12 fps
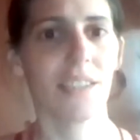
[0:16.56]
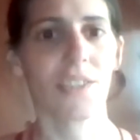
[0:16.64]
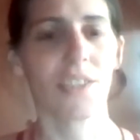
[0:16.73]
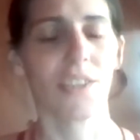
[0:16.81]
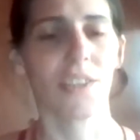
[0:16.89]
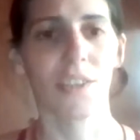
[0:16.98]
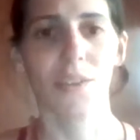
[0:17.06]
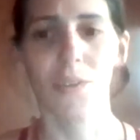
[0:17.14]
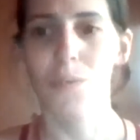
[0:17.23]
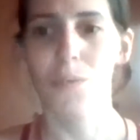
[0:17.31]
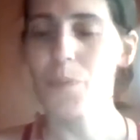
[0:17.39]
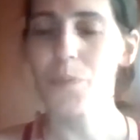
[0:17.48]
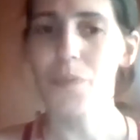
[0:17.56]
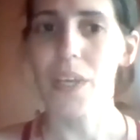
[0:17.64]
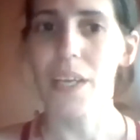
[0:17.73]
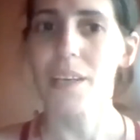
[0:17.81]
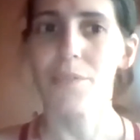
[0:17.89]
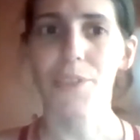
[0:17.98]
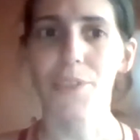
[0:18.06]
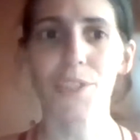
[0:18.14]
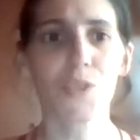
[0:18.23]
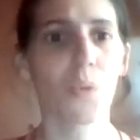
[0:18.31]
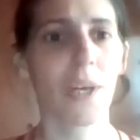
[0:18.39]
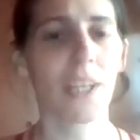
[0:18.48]
So,
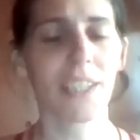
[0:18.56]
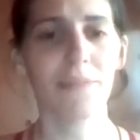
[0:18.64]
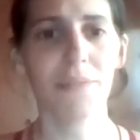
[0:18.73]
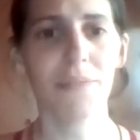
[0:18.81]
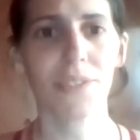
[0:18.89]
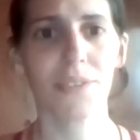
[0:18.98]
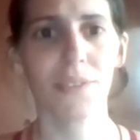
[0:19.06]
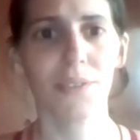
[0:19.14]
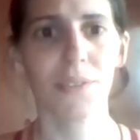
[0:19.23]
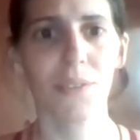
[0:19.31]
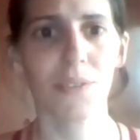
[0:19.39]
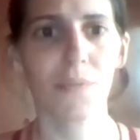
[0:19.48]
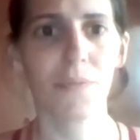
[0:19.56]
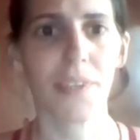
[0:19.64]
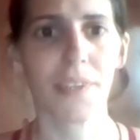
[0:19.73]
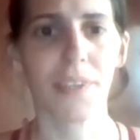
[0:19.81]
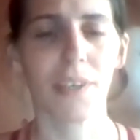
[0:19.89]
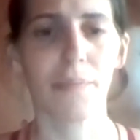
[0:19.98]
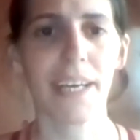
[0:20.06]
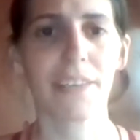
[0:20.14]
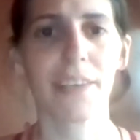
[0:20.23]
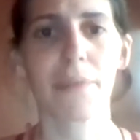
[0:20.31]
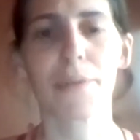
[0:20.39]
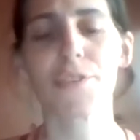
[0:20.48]
first, welcome to the
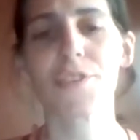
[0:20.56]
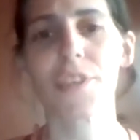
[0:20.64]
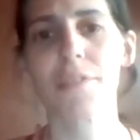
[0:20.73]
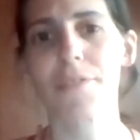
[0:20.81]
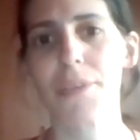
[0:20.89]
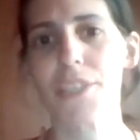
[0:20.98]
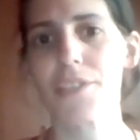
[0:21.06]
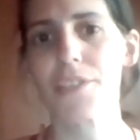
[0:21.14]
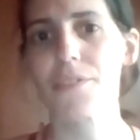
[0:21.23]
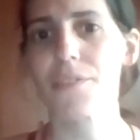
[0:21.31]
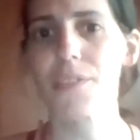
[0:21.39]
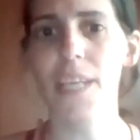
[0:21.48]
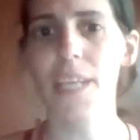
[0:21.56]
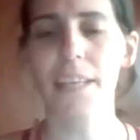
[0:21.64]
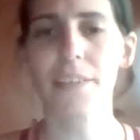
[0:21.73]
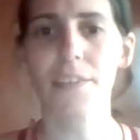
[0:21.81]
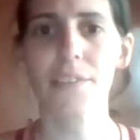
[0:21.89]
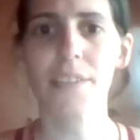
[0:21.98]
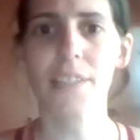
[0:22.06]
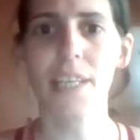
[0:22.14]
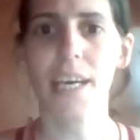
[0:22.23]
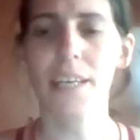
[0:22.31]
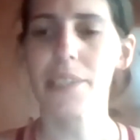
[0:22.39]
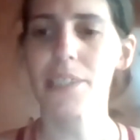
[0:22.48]
Biodiversity Information Standards
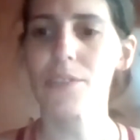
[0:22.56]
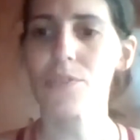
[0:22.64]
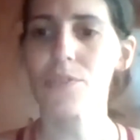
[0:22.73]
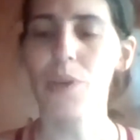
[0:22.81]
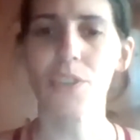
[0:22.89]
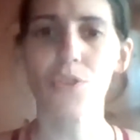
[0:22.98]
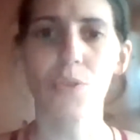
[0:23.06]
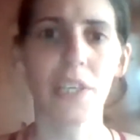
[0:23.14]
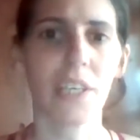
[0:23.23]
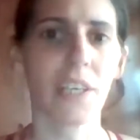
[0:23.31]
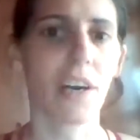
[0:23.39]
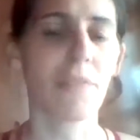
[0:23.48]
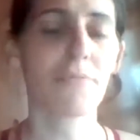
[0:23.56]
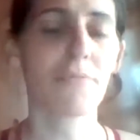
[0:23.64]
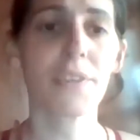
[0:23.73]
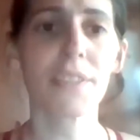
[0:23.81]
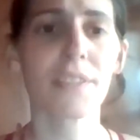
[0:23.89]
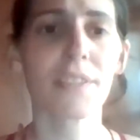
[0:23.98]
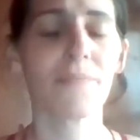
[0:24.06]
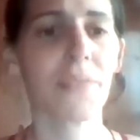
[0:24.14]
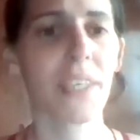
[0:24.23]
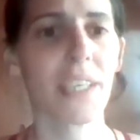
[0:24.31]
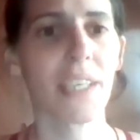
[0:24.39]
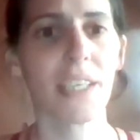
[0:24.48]
2020 conference.
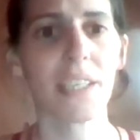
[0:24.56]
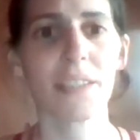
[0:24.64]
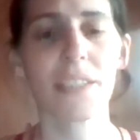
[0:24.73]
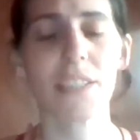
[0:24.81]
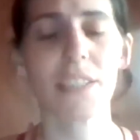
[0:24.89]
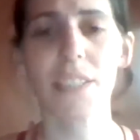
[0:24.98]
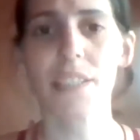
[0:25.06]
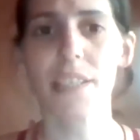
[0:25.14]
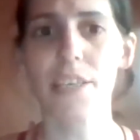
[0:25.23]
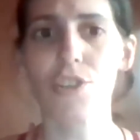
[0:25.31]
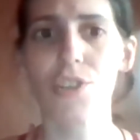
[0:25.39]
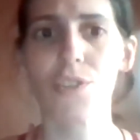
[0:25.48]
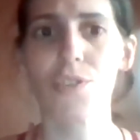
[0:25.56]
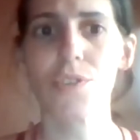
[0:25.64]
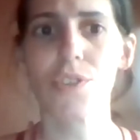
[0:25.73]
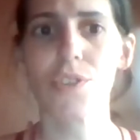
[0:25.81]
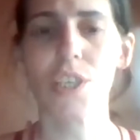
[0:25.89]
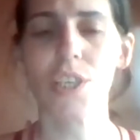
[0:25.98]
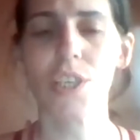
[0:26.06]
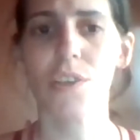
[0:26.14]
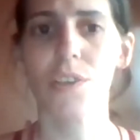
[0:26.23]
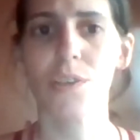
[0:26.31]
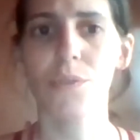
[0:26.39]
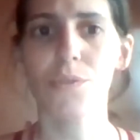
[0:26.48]
This is session
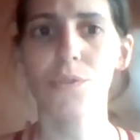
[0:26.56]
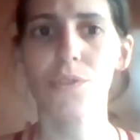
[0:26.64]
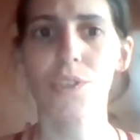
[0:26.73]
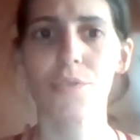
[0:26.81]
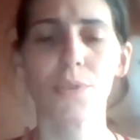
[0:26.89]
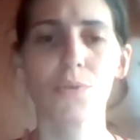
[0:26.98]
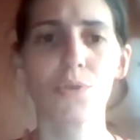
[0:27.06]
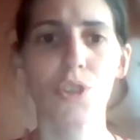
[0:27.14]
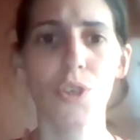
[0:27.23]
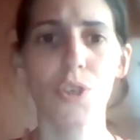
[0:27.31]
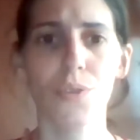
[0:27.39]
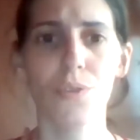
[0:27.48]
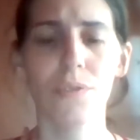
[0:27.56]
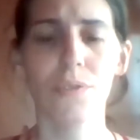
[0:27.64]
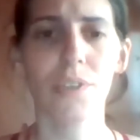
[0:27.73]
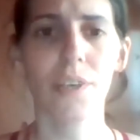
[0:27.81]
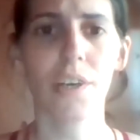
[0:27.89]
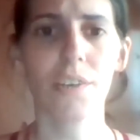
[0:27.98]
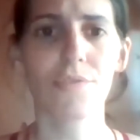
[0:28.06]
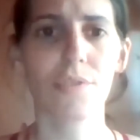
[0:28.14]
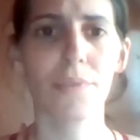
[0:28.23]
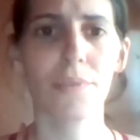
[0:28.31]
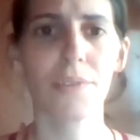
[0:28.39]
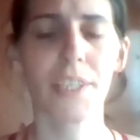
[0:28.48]
CO02,
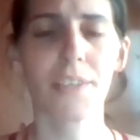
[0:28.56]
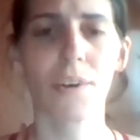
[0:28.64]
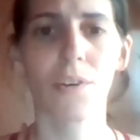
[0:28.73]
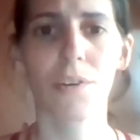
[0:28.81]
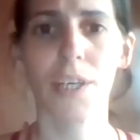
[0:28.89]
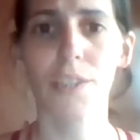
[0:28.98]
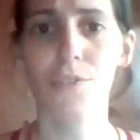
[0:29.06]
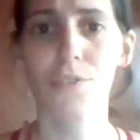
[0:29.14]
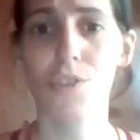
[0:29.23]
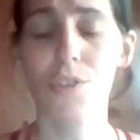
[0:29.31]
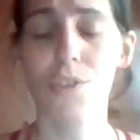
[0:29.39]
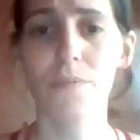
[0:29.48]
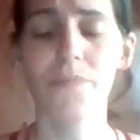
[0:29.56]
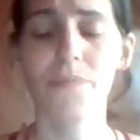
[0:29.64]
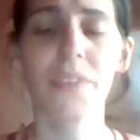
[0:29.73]
contributed oral 2.